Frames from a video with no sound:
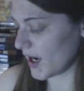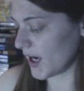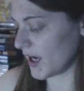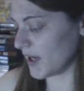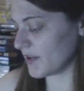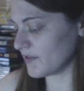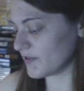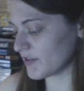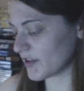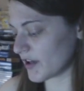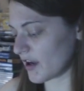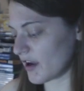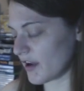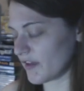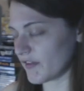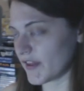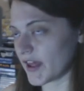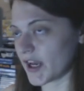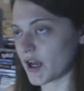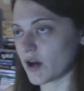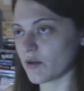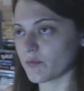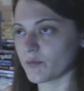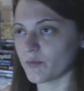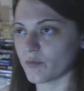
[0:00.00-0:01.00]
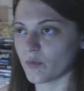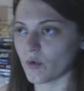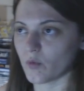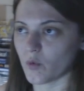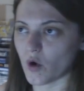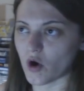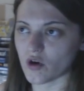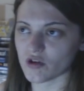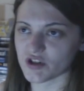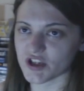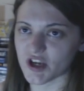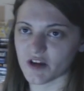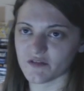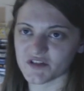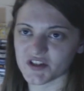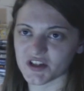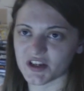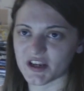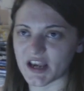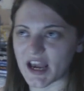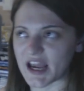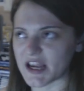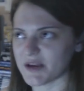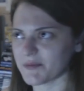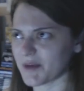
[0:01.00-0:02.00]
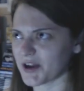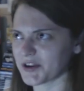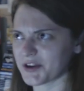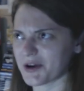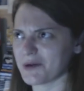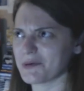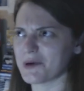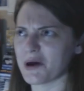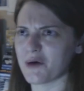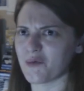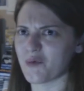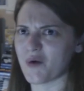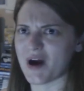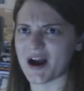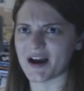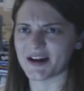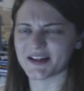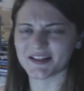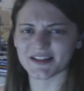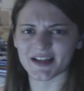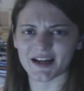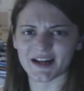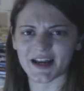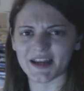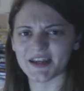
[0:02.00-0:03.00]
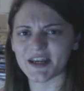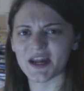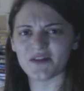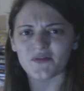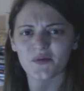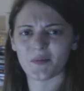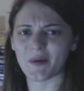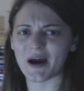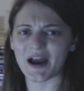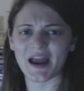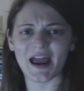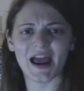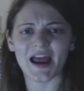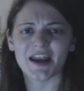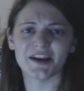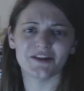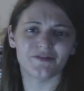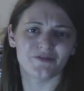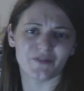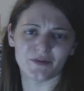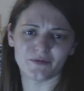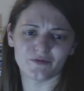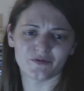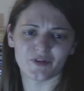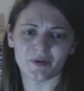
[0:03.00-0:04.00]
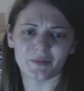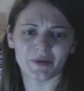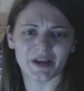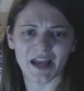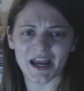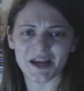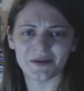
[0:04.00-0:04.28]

And then I walked over to Game. I don't know why, because like I never buy anything from